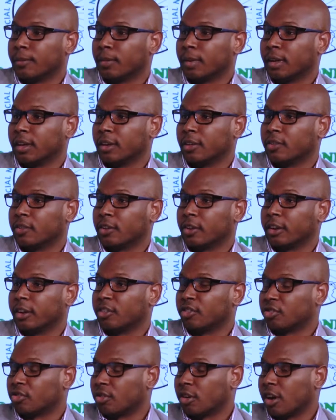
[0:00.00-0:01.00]
Is the
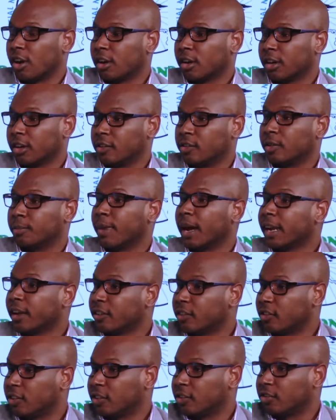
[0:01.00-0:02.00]
earnings strong? Is the
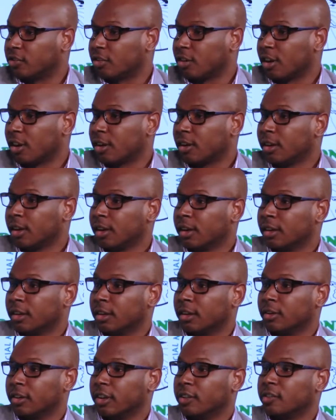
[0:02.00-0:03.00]
balance sheet strong?
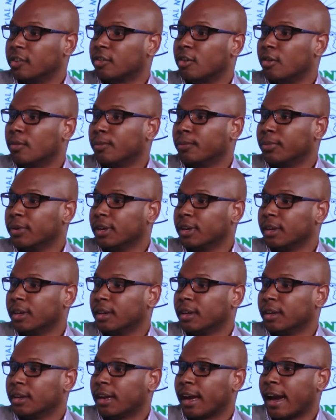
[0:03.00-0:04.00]
You know, is the company
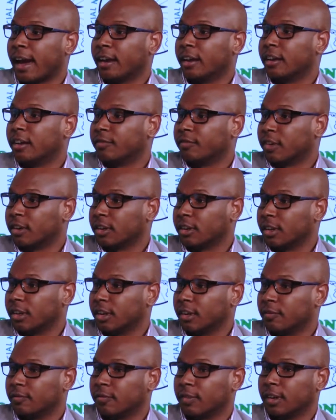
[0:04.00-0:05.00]
highly levered?
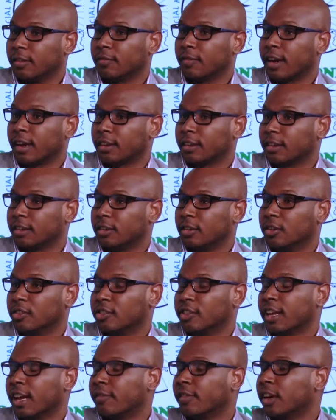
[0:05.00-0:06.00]
In fact, does
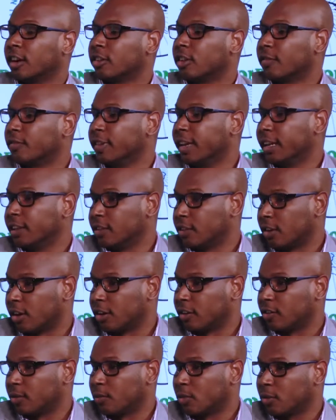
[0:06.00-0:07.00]
it have a lot of debt on
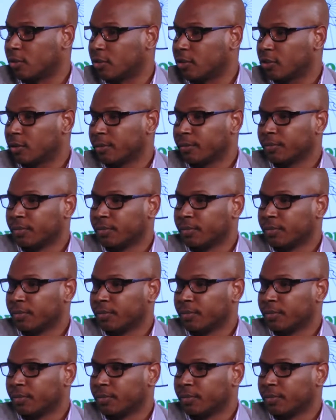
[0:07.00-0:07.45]
its books?